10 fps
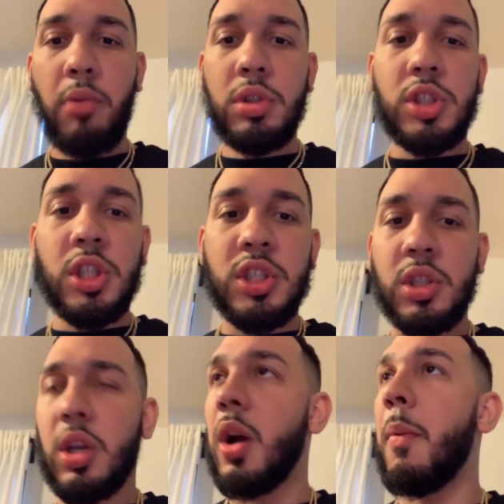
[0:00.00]
I was
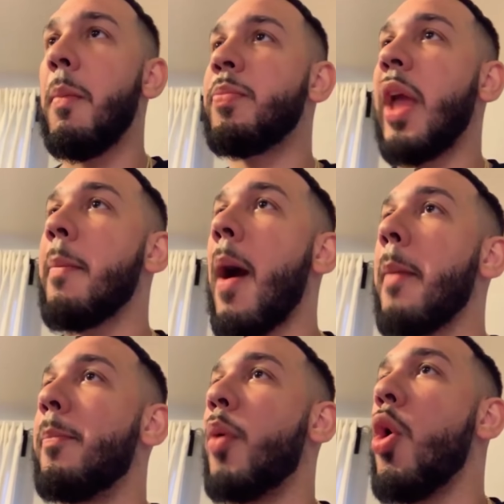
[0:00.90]
just. They're
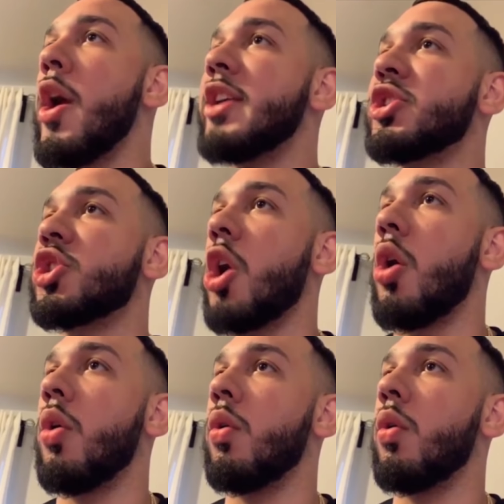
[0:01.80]
my boys, though.